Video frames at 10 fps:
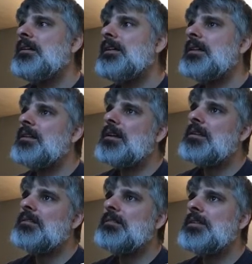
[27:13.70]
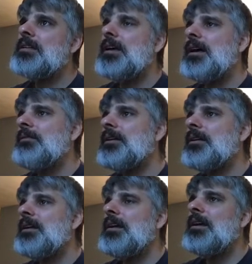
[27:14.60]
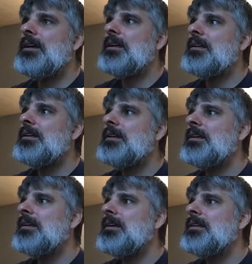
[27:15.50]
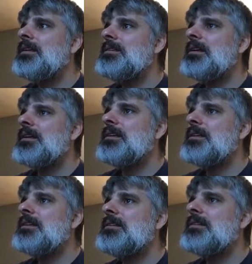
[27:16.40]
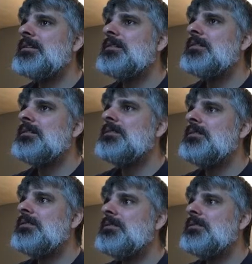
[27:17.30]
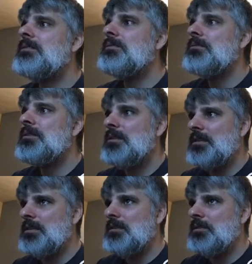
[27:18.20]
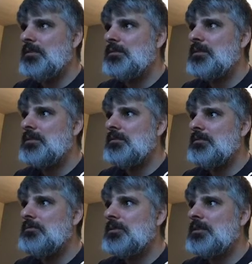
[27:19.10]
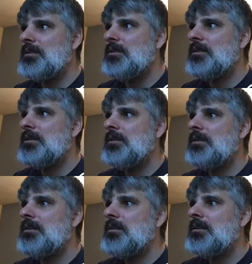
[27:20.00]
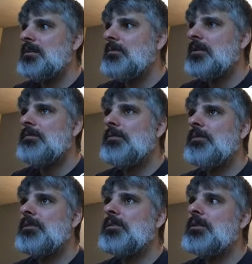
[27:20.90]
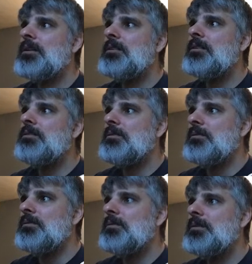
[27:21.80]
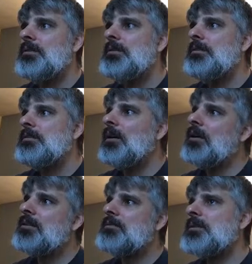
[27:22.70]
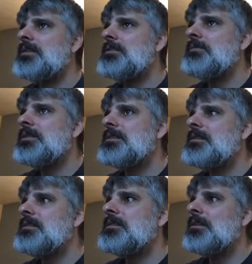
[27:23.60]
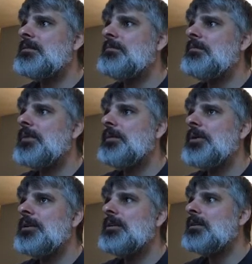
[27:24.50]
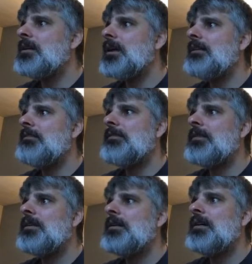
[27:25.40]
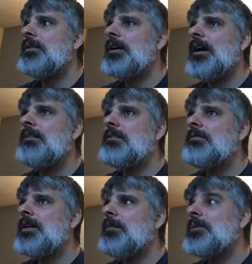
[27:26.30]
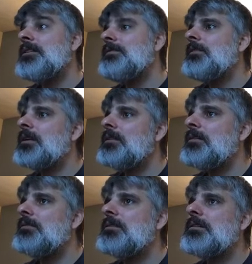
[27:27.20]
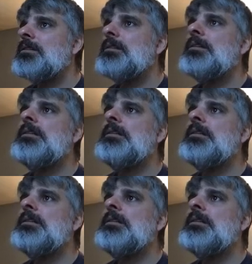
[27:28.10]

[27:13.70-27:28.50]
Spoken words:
All right, and then I sort of attack when I can. It does like this deuce here, although it's close with 24 to 22. Okay, switch its opinion on the higher of Val, but it's very close.